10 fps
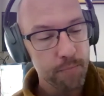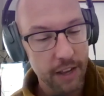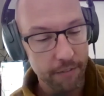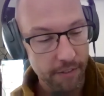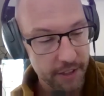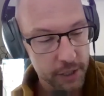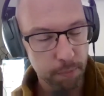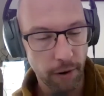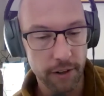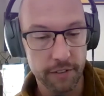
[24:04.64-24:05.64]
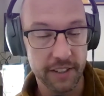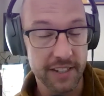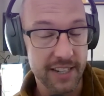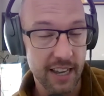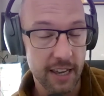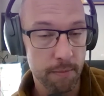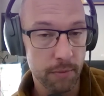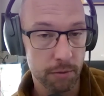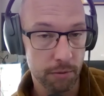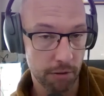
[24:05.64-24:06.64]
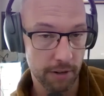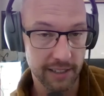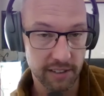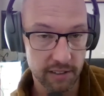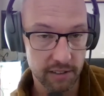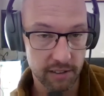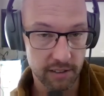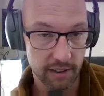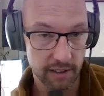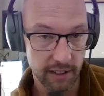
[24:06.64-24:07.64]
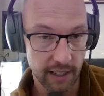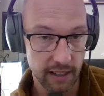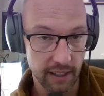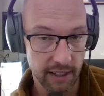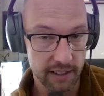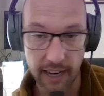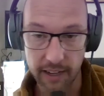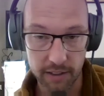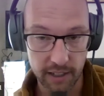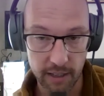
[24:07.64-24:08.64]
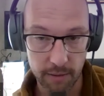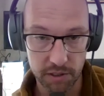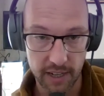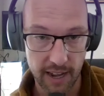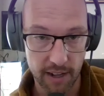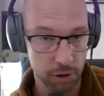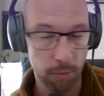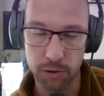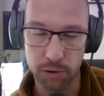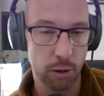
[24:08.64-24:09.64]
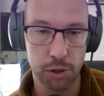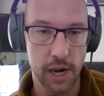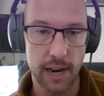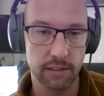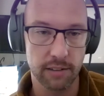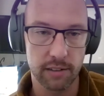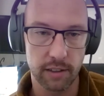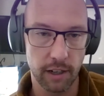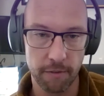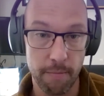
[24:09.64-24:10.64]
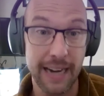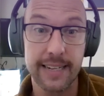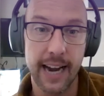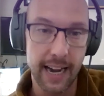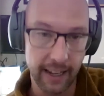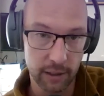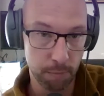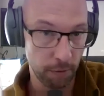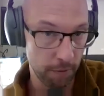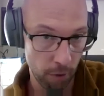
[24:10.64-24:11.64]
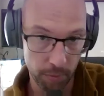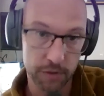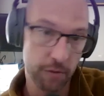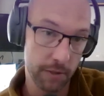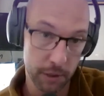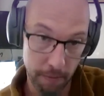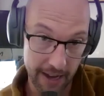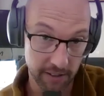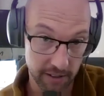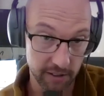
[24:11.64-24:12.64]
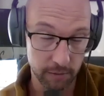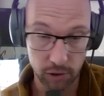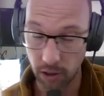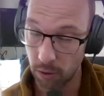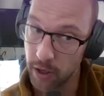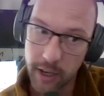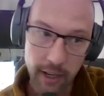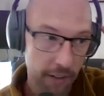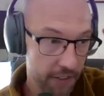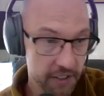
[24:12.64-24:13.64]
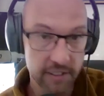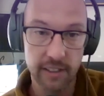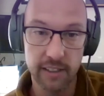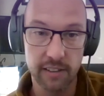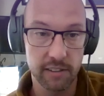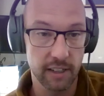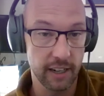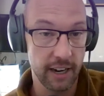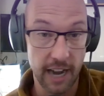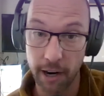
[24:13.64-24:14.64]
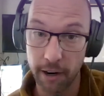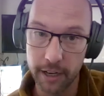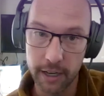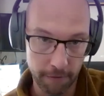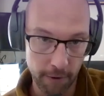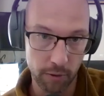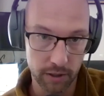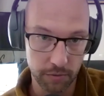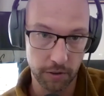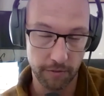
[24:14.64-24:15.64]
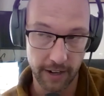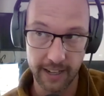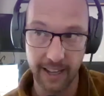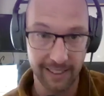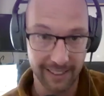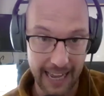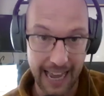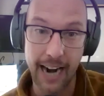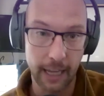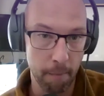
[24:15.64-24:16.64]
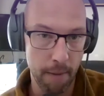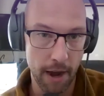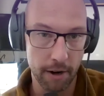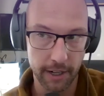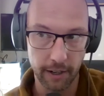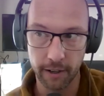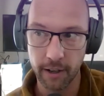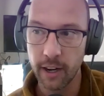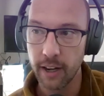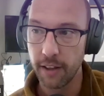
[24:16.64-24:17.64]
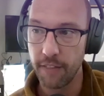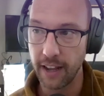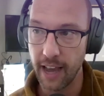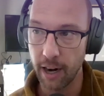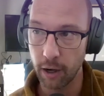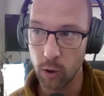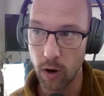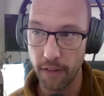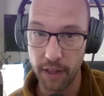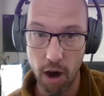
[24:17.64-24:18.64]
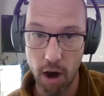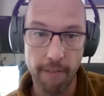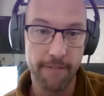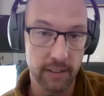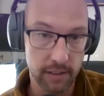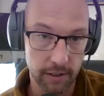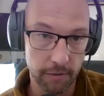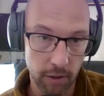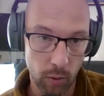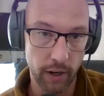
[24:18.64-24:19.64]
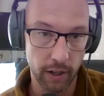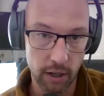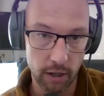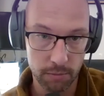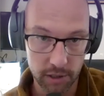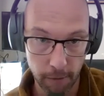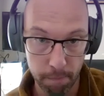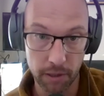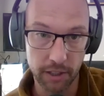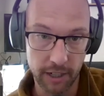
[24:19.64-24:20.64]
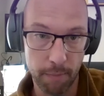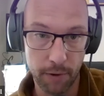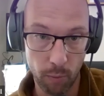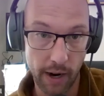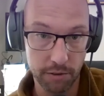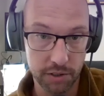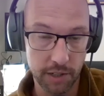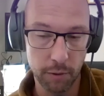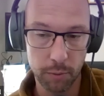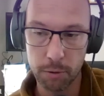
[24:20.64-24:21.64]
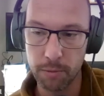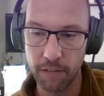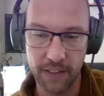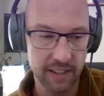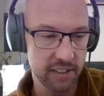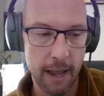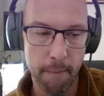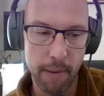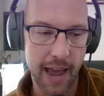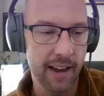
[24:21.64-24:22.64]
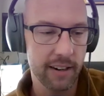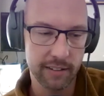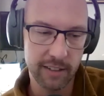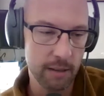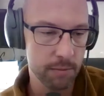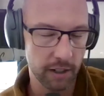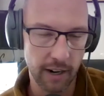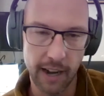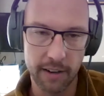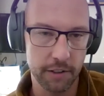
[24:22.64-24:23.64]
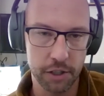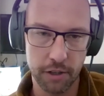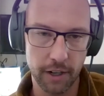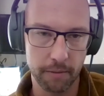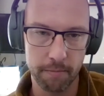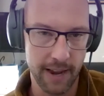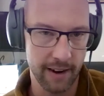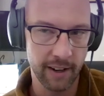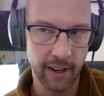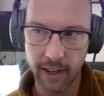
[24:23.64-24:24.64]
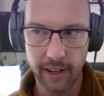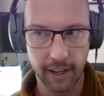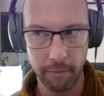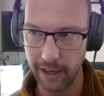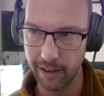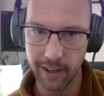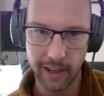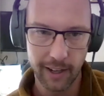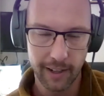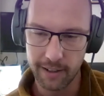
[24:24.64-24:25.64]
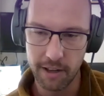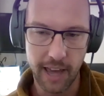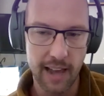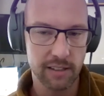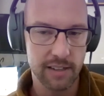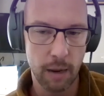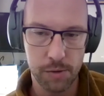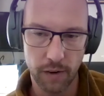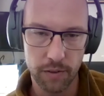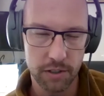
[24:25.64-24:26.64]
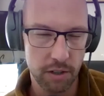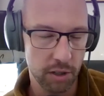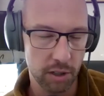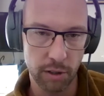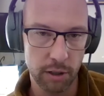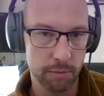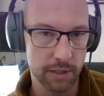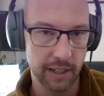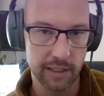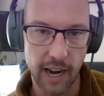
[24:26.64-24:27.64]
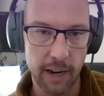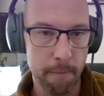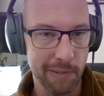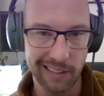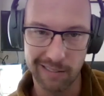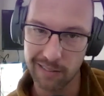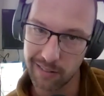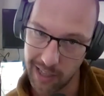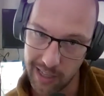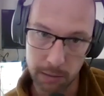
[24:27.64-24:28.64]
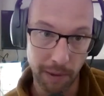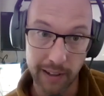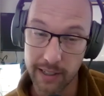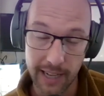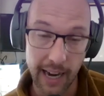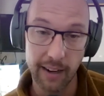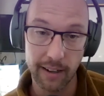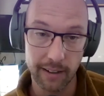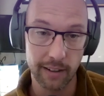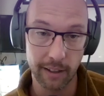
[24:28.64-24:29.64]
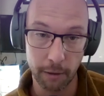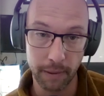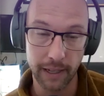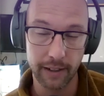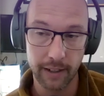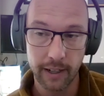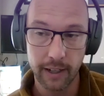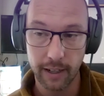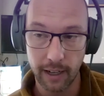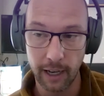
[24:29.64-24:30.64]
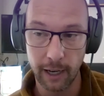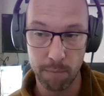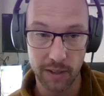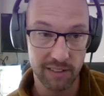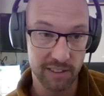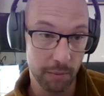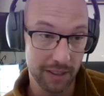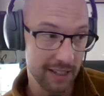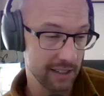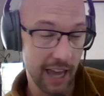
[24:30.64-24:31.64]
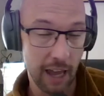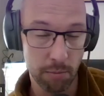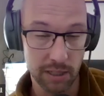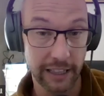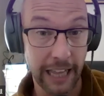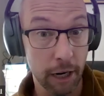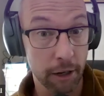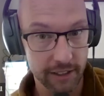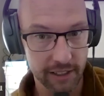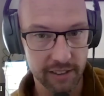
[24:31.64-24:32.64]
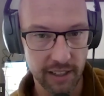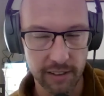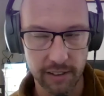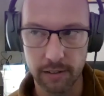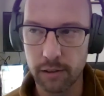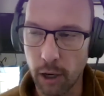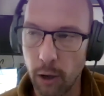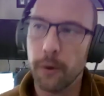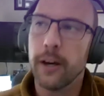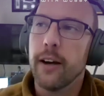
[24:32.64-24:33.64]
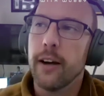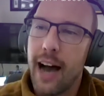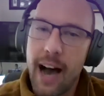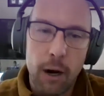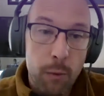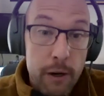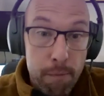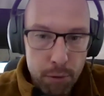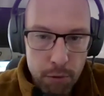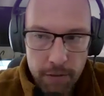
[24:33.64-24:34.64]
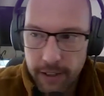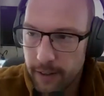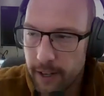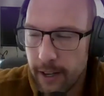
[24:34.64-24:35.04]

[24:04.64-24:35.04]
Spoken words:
if this part of the team regresses, the entire team stands almost no chance of maintaining its performance from this past season. So this is an area of focus for the Vikings. They got to get better here. They got to go on the offensive when it comes to building up their wide receiver room. If they stand pat, teams are onto the trick, man. I mean, you can't stop Jefferson. You can only hope to contain him, but he's been contained a little bit in some of these games later in the season. So how do we improve it?